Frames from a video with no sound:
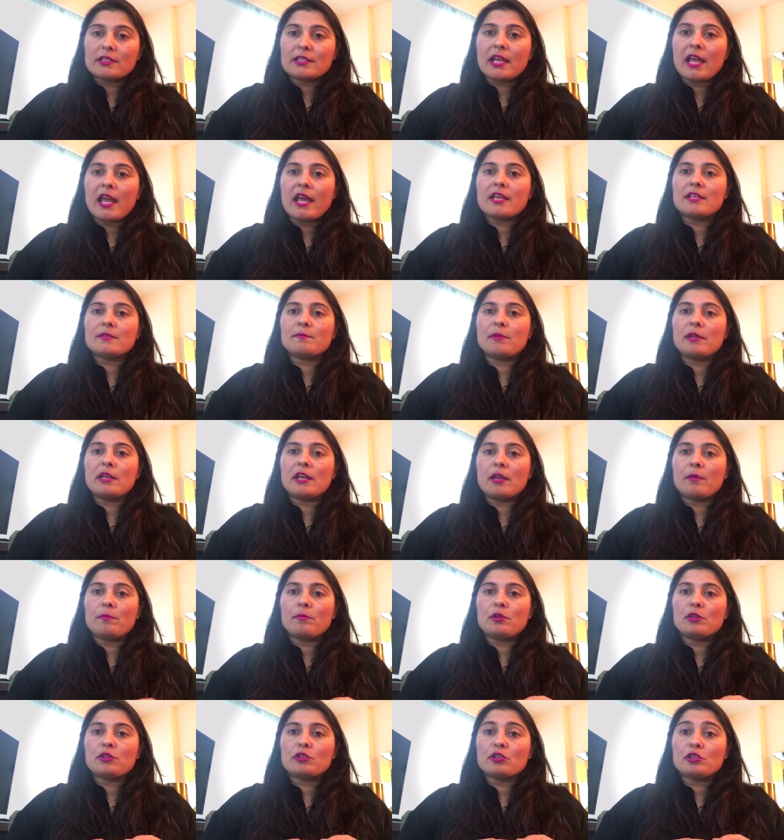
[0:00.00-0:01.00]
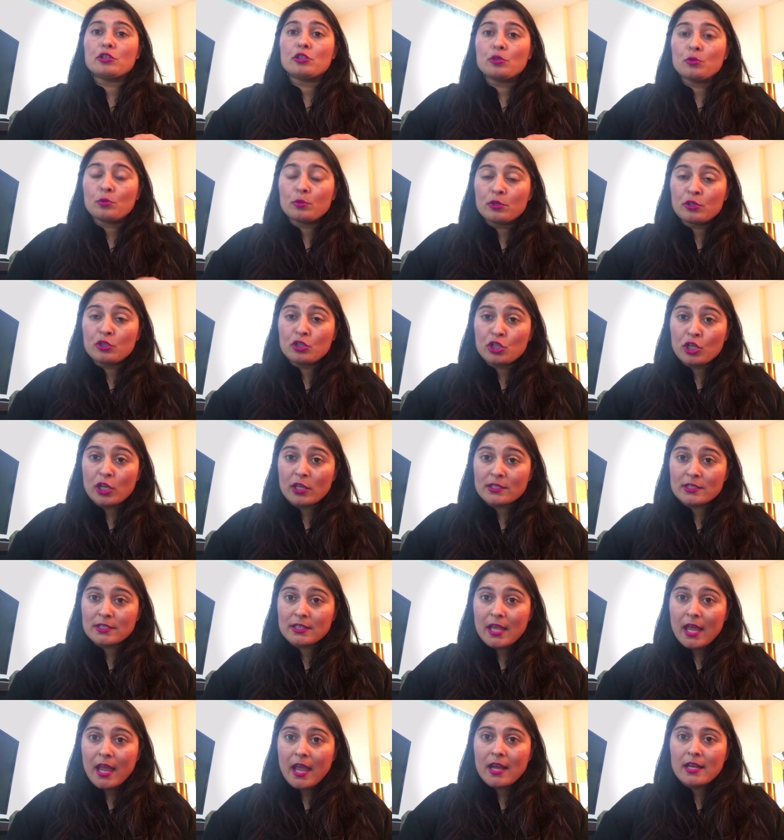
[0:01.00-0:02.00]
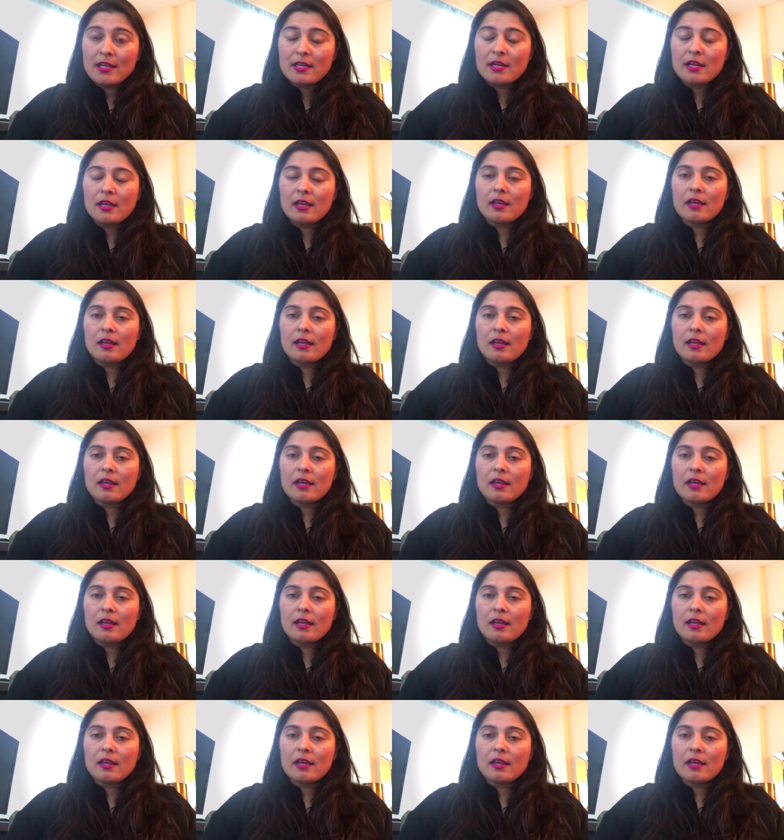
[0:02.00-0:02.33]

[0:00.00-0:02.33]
has been able to do just that.